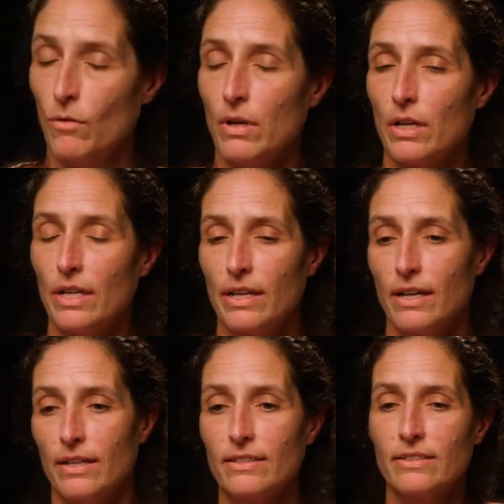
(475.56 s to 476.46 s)
Well,
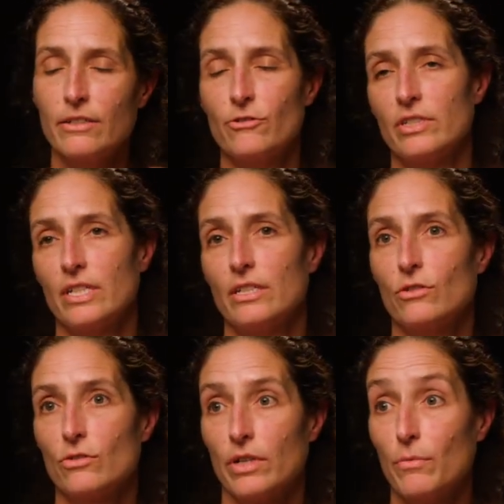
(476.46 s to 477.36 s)
yeah, it's an interesting
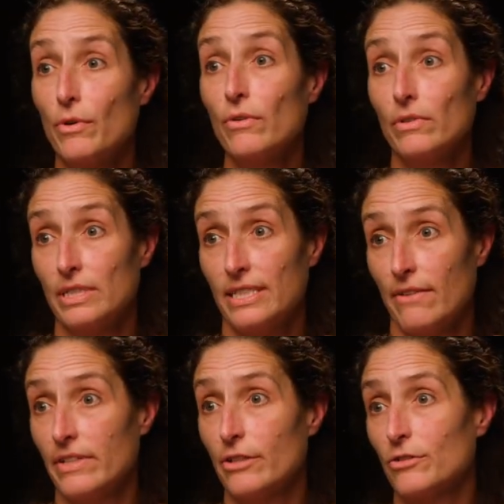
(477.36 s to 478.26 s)
story. We're only
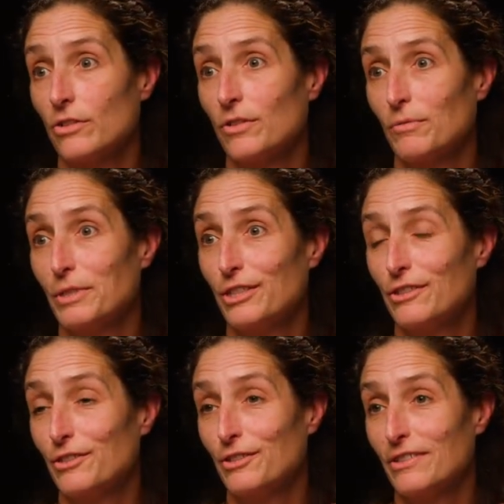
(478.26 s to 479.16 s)
7 years old. We
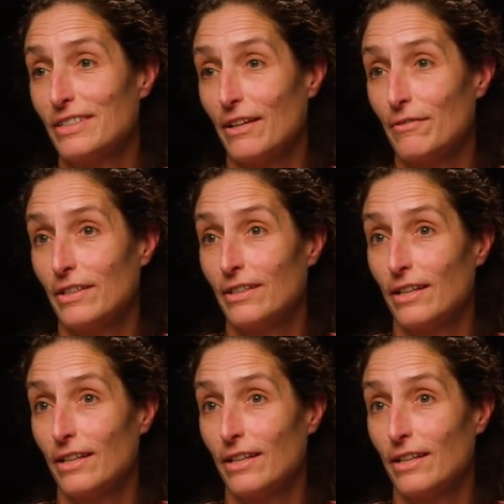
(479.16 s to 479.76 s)
just turned seven